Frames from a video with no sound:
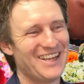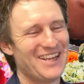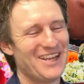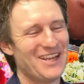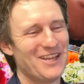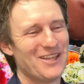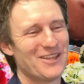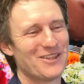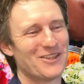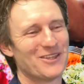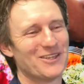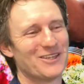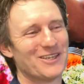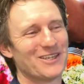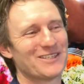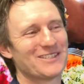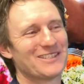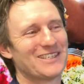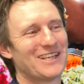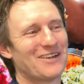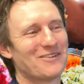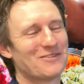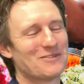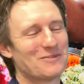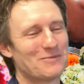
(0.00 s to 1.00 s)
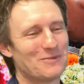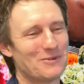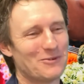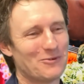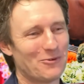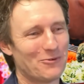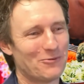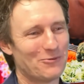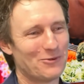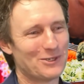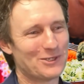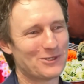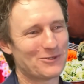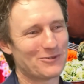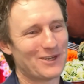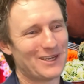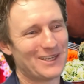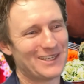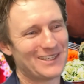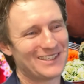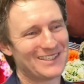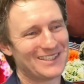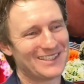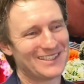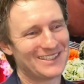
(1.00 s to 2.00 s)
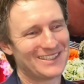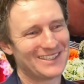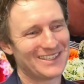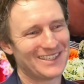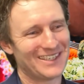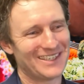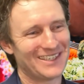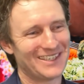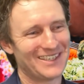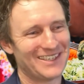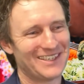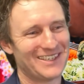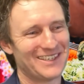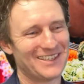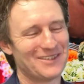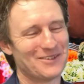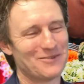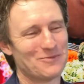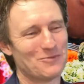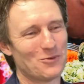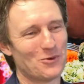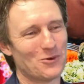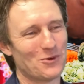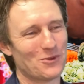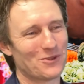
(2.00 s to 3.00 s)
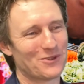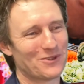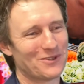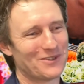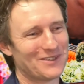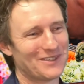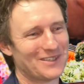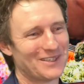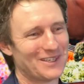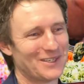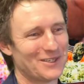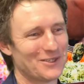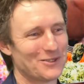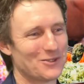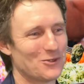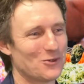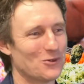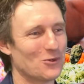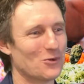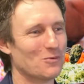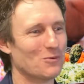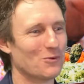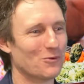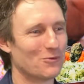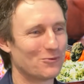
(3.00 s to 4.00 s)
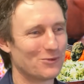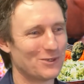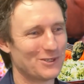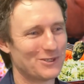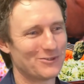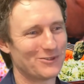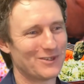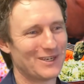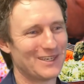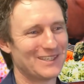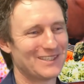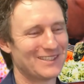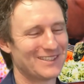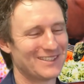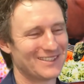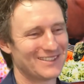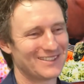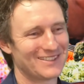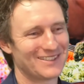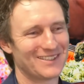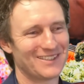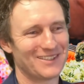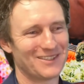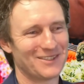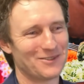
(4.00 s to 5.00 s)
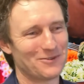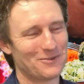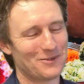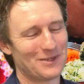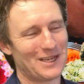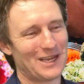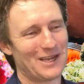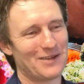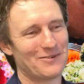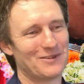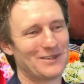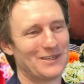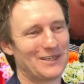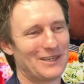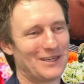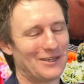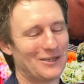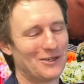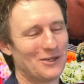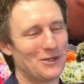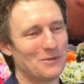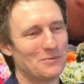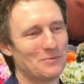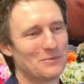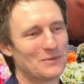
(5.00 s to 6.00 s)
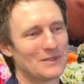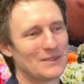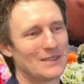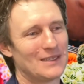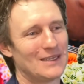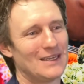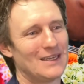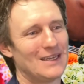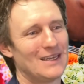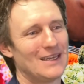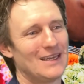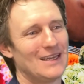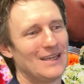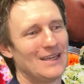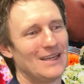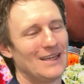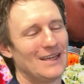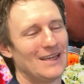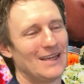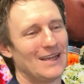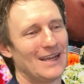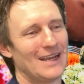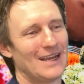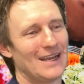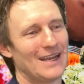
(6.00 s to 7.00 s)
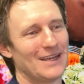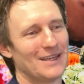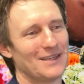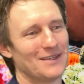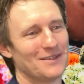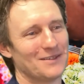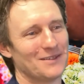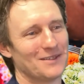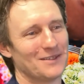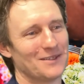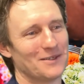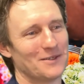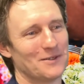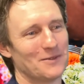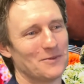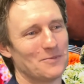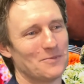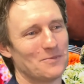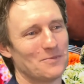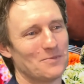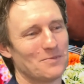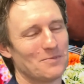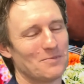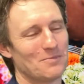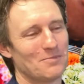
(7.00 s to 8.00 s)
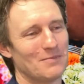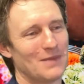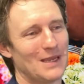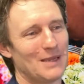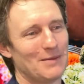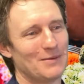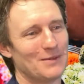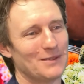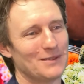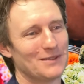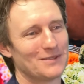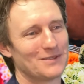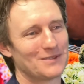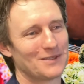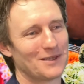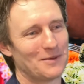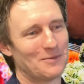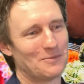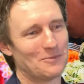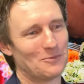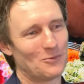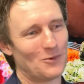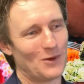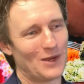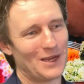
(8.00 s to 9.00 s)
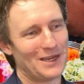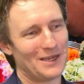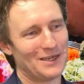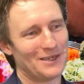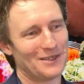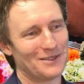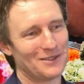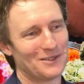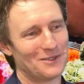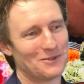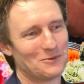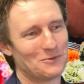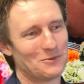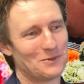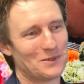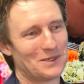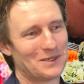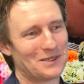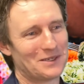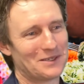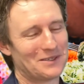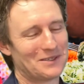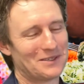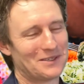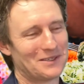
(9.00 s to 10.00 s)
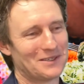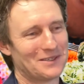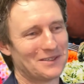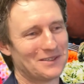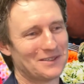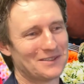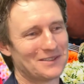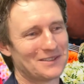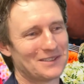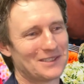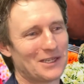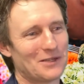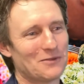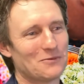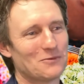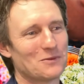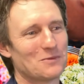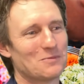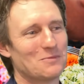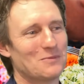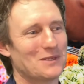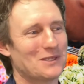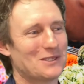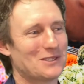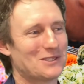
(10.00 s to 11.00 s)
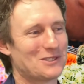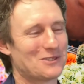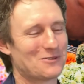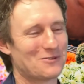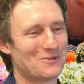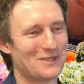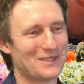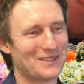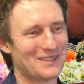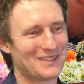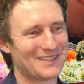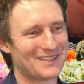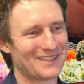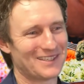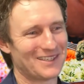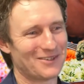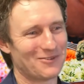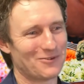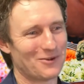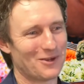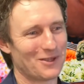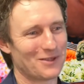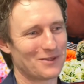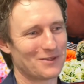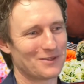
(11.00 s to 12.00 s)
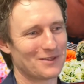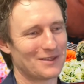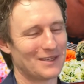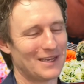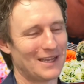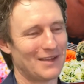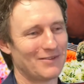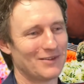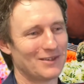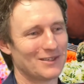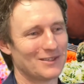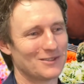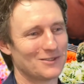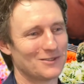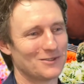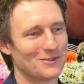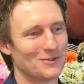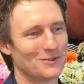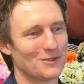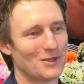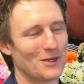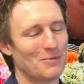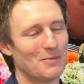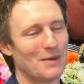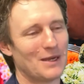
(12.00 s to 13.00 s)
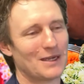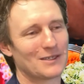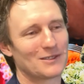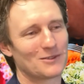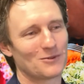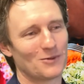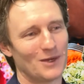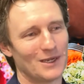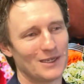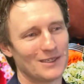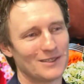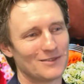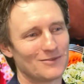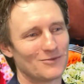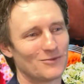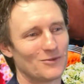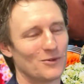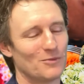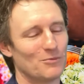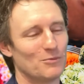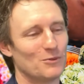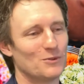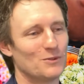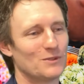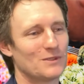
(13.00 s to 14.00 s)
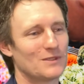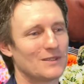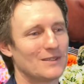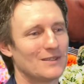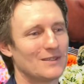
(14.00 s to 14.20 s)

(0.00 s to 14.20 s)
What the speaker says: That doesn't have to be refrigerated more than the normal refrigerators that we have in our homes, and maybe some way that we could self-administer it rather than having to go back twice for a booster.